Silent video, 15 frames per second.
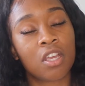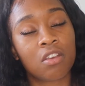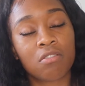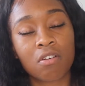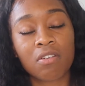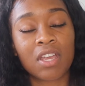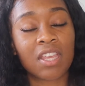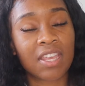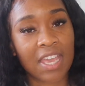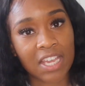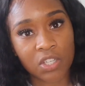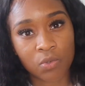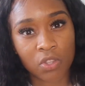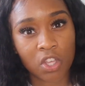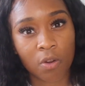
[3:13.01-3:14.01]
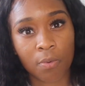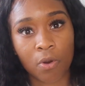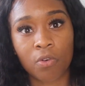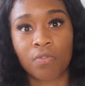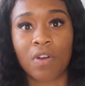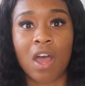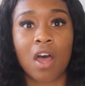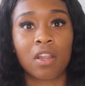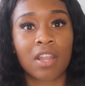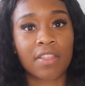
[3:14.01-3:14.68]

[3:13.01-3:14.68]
you know, engage with their profile.